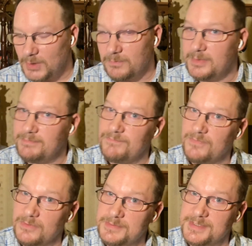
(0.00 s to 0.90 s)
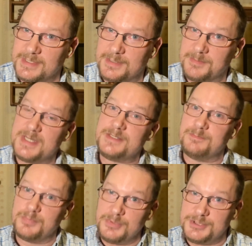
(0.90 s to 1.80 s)
we refer to them as
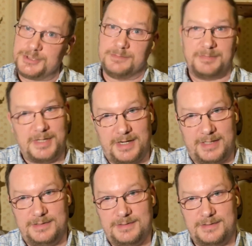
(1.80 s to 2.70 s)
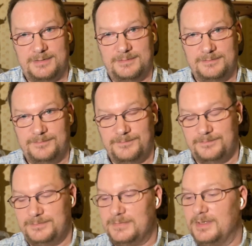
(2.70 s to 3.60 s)
bush bunnies.
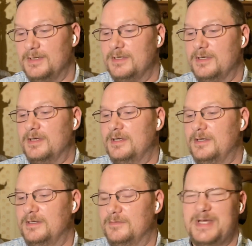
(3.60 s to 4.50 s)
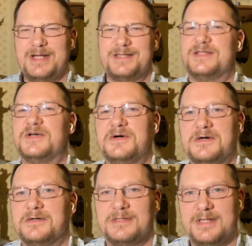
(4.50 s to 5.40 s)
We had a
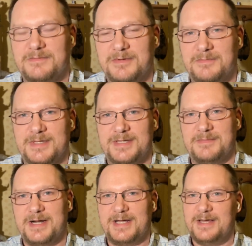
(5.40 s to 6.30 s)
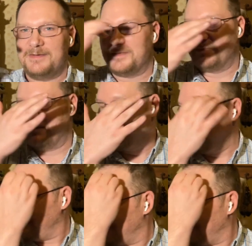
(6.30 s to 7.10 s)
song that went with it, but I can't remember it.